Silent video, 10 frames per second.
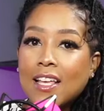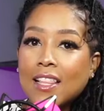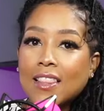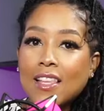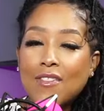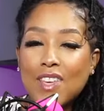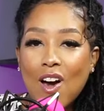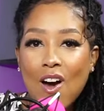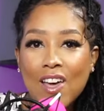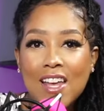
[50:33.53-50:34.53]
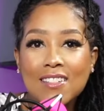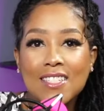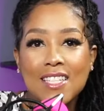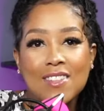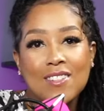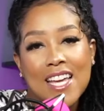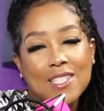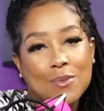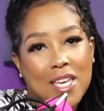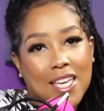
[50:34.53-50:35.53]
Love y'all, and I'll see you
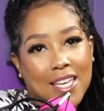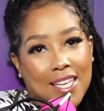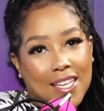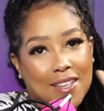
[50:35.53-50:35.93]
next week.